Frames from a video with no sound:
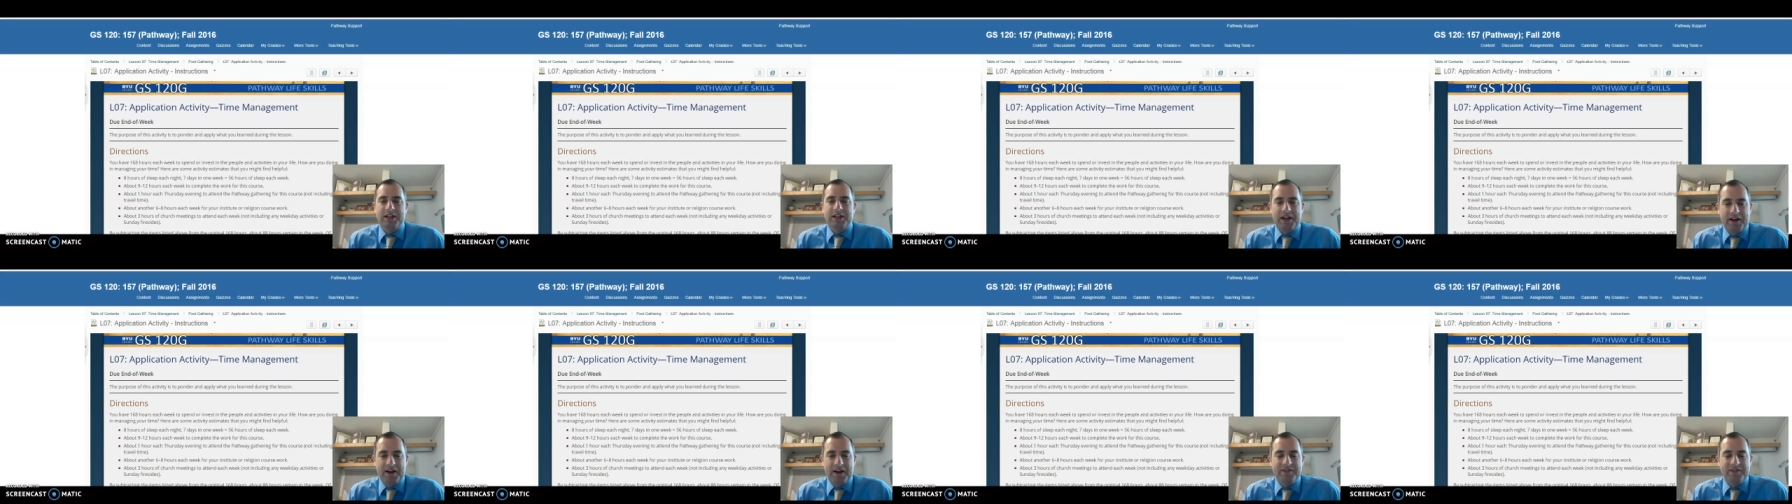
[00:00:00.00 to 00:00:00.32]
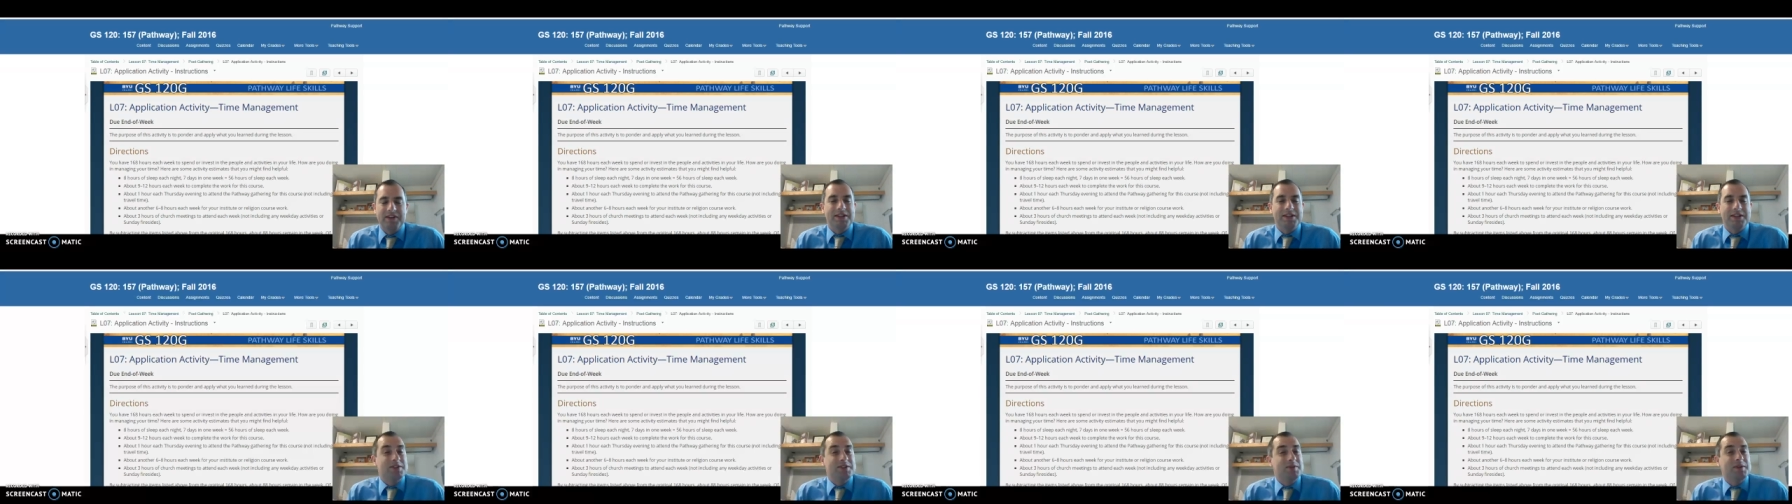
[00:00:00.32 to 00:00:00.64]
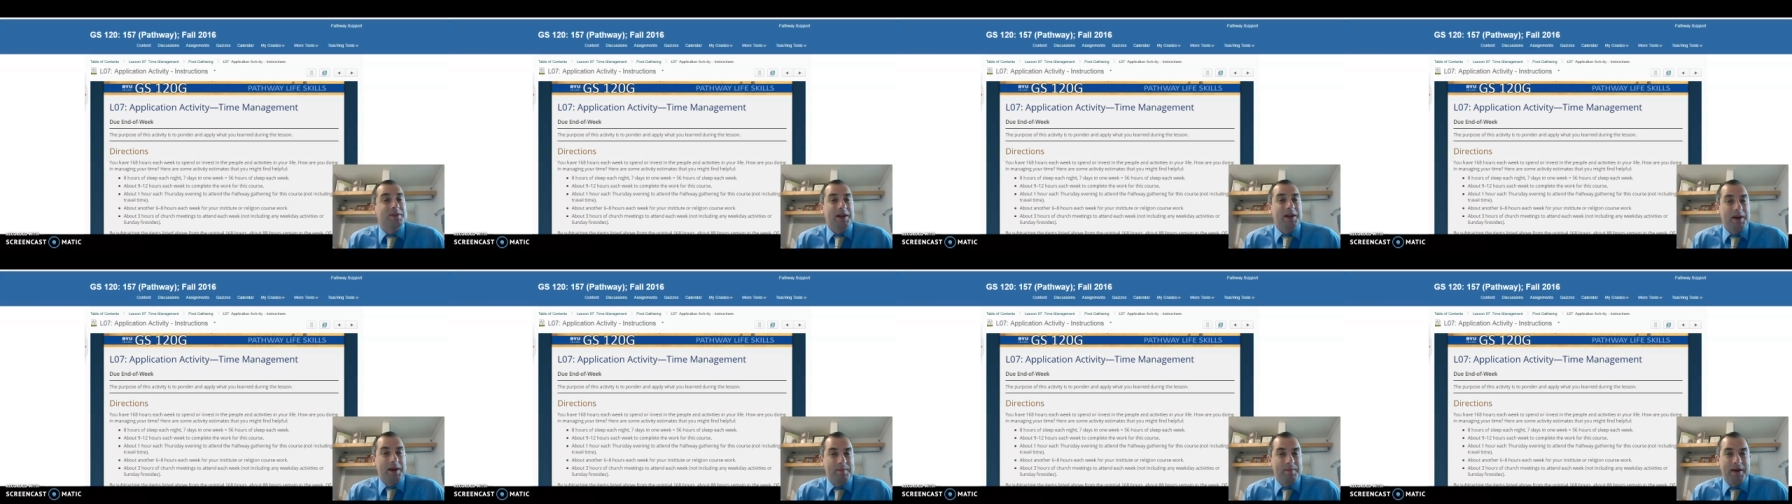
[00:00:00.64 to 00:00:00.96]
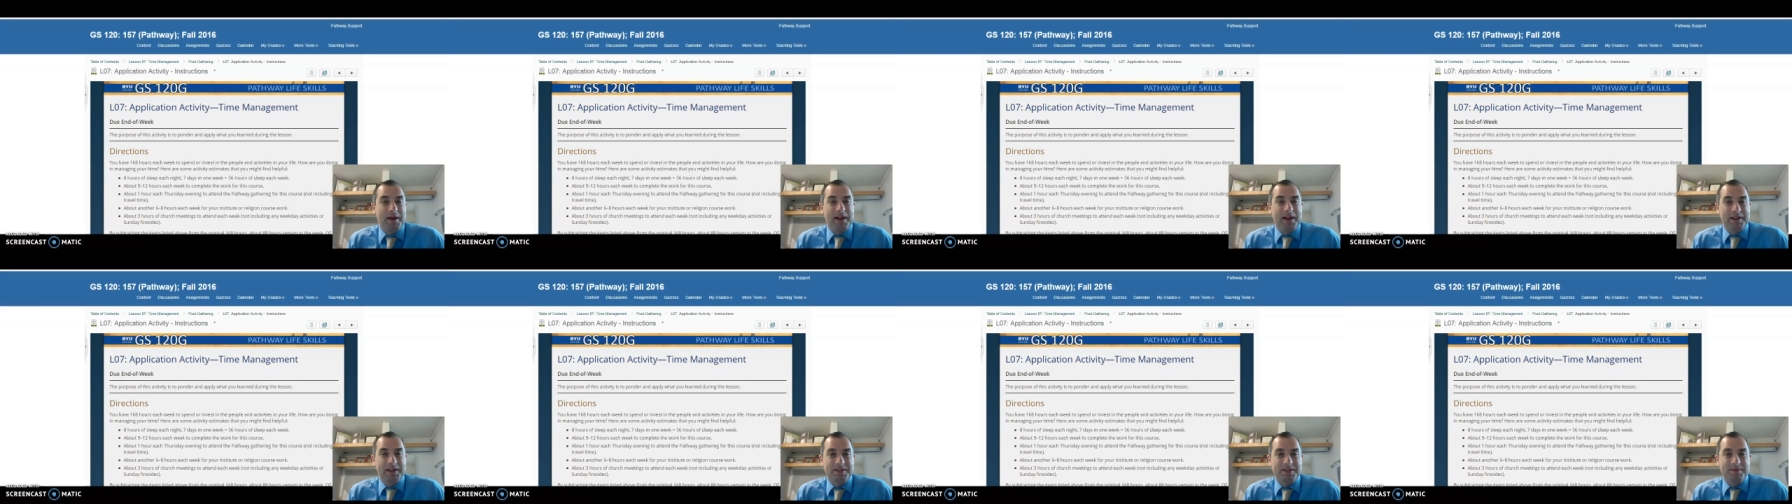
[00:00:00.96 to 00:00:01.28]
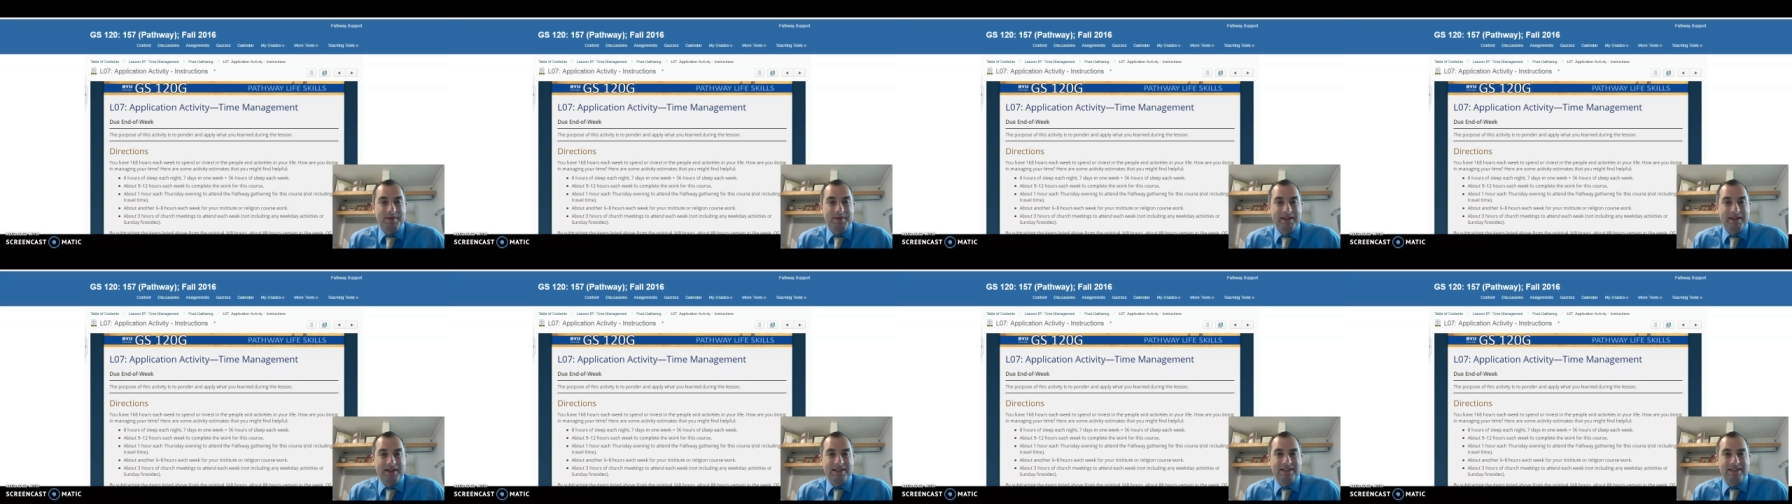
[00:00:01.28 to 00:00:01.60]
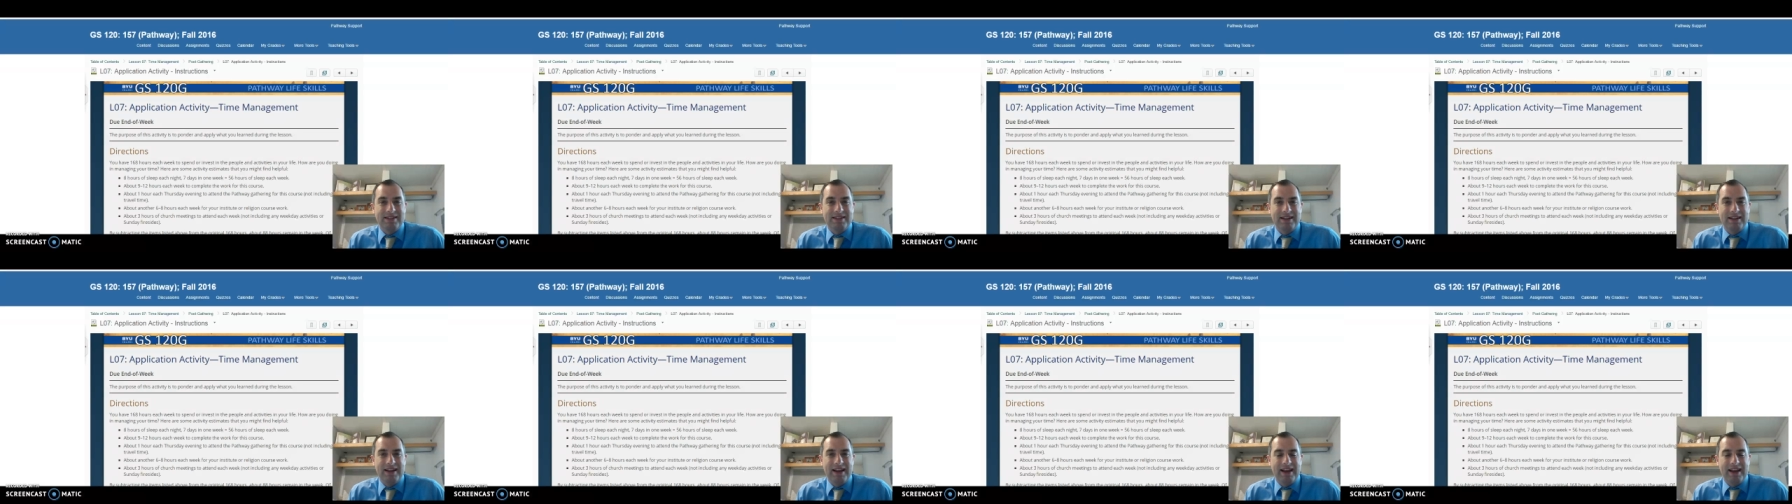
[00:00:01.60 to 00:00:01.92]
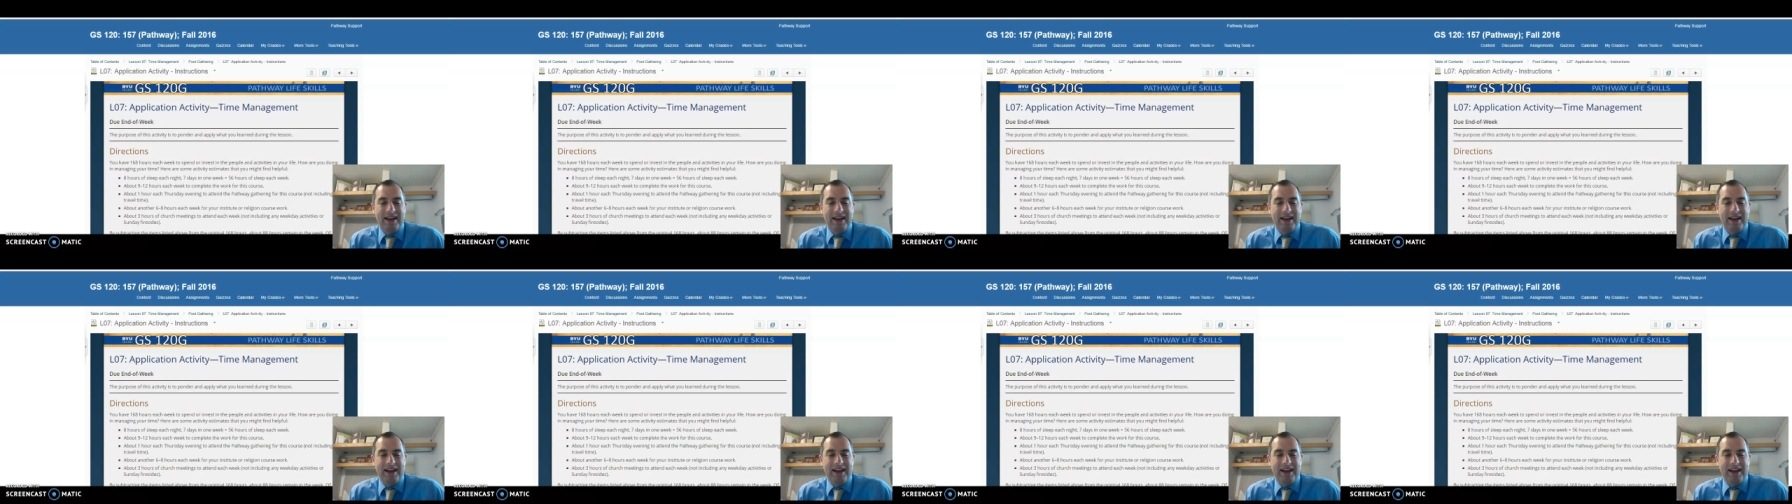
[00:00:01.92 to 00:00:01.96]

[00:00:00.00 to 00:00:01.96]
it often deals with time management.